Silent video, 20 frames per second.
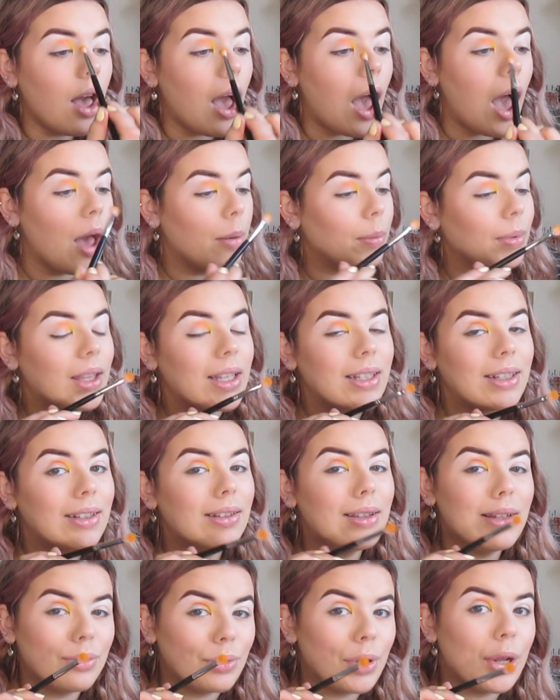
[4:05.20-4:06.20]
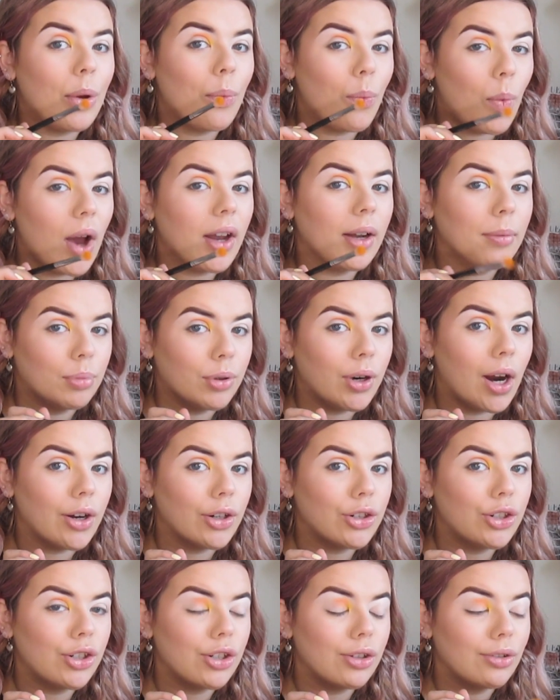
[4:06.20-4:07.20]
this is literally a 1
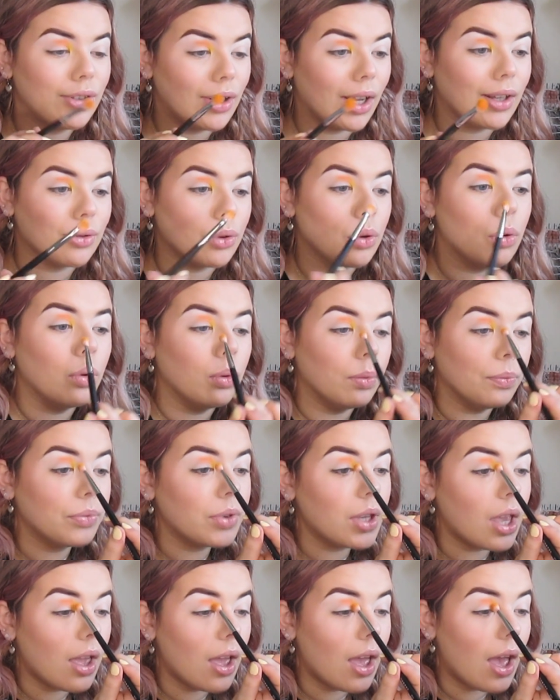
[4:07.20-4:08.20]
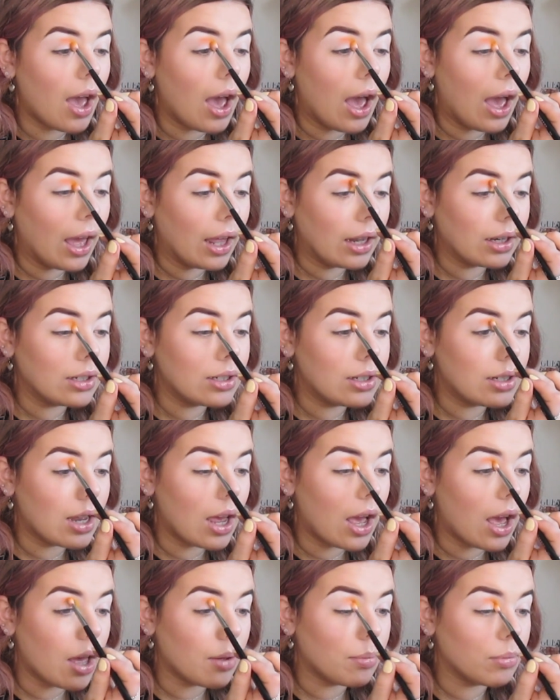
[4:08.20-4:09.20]
brush does all, and
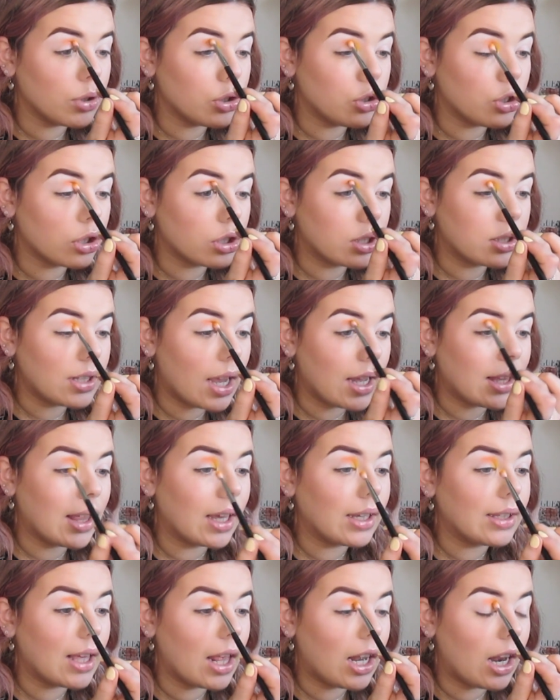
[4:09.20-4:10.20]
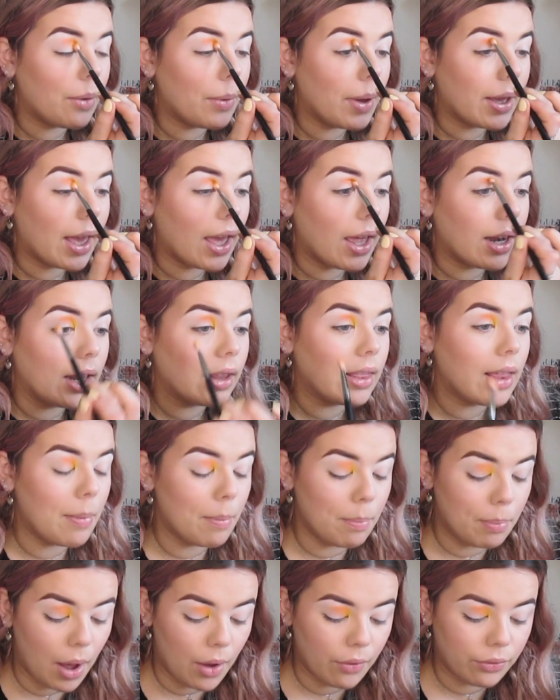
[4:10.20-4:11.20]
just take that yellow again and
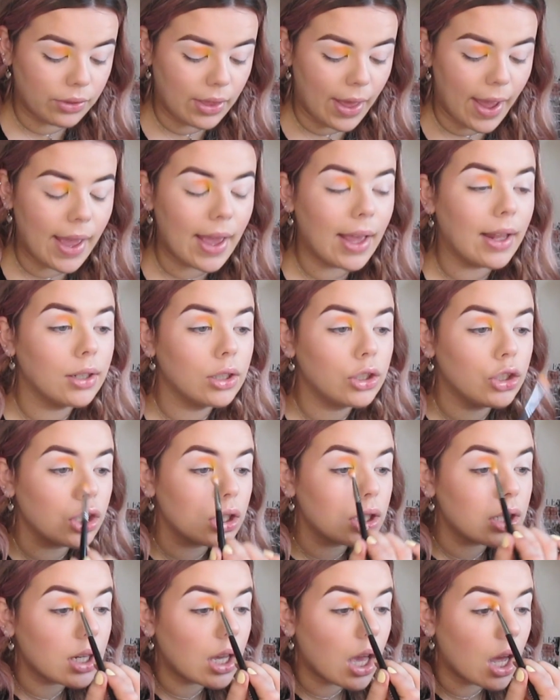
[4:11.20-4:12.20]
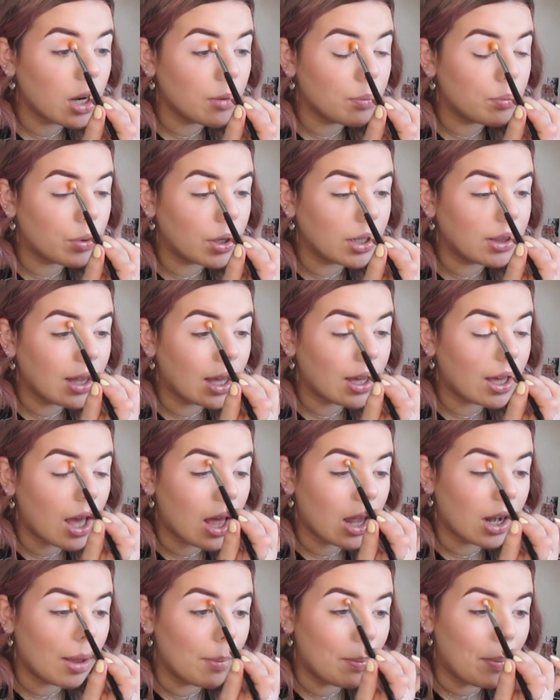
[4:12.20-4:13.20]
then buff that in just to kind of bring that
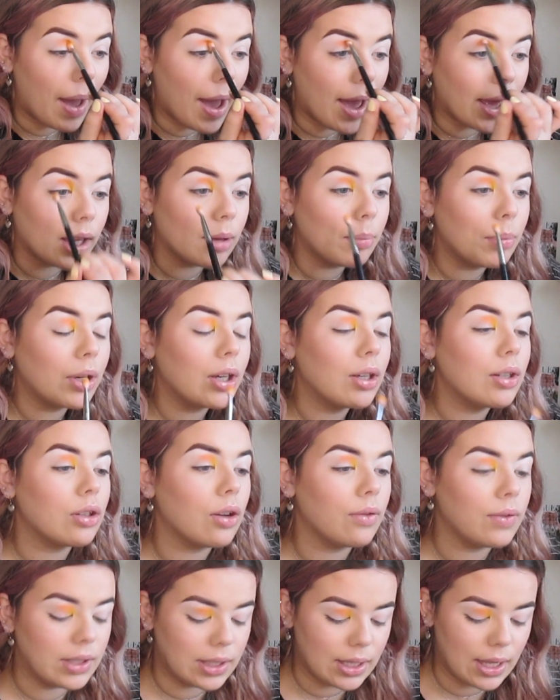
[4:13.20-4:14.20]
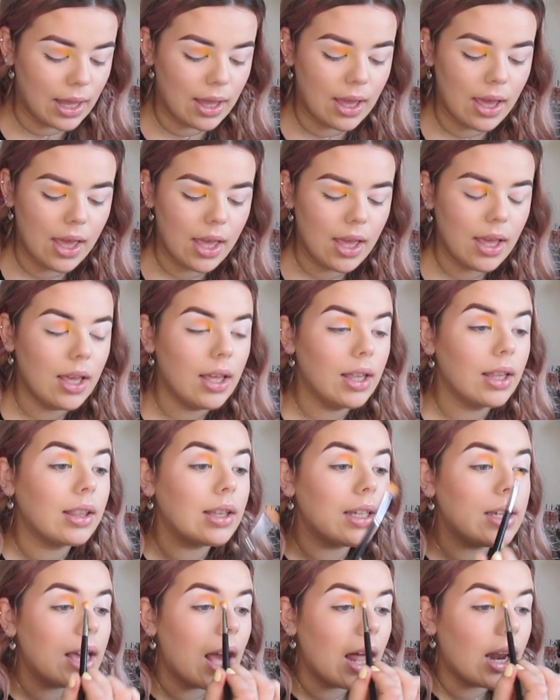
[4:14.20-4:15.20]
colour back, because obviously
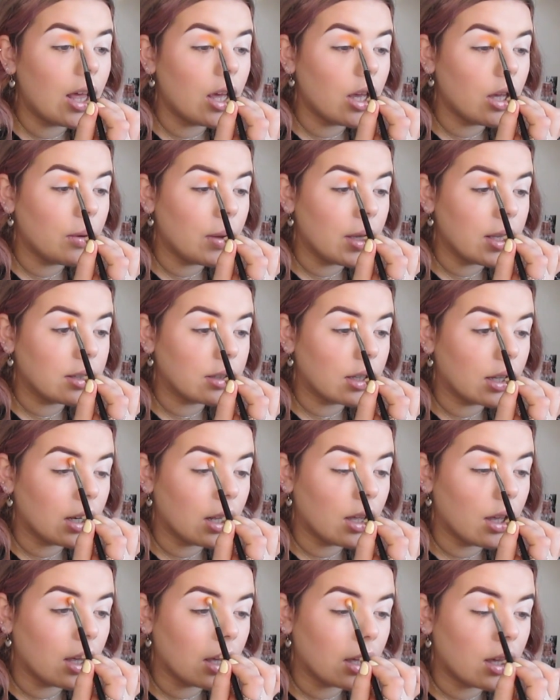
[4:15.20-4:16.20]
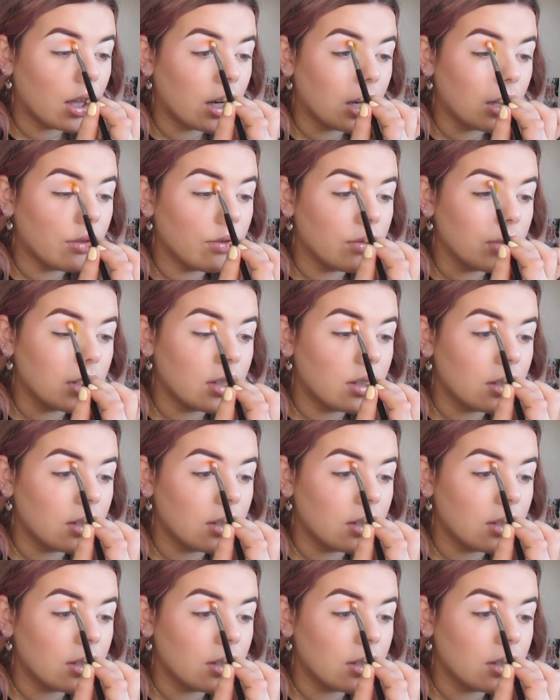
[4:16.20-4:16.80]
the yellow is gonna kind of